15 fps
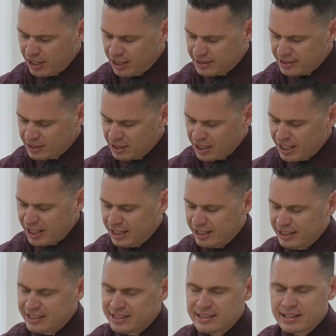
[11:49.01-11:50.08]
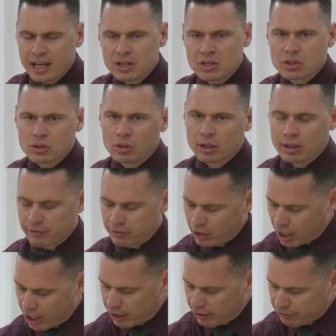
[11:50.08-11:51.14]
It's an essential of
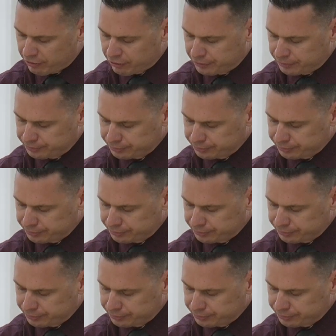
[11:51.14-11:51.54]
life.